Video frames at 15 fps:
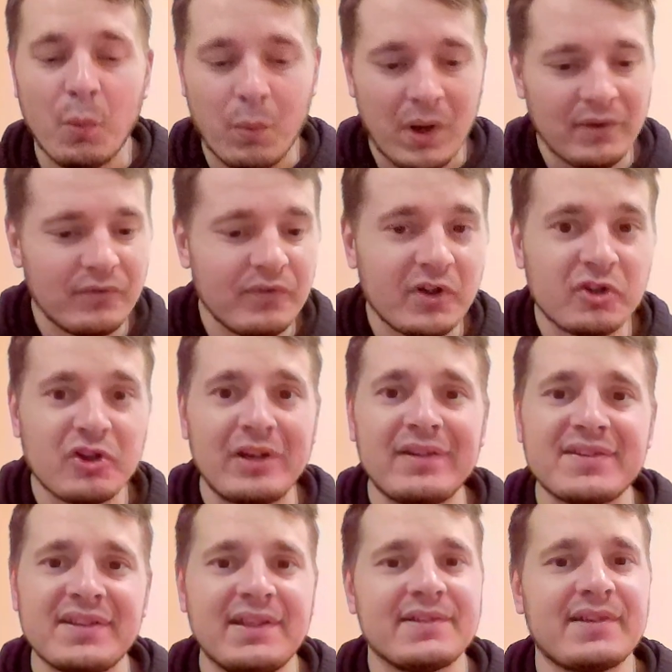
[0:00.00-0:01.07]
one of the
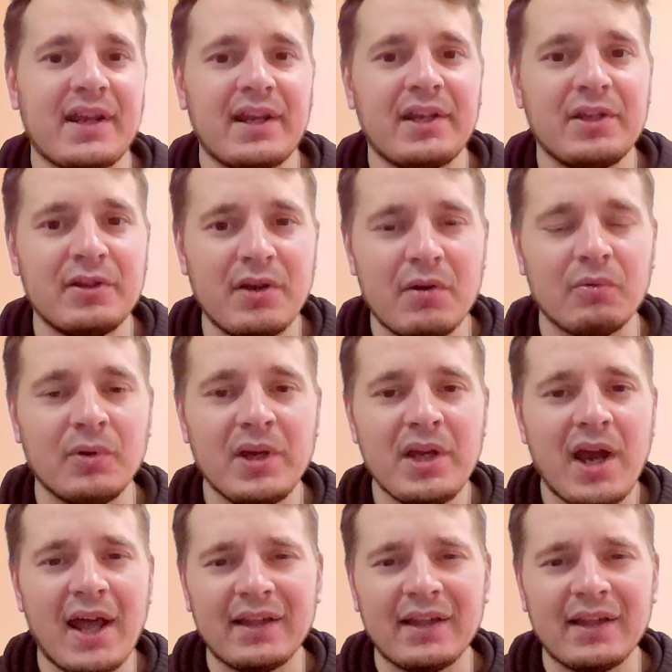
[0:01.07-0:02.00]
greatest leaders I know.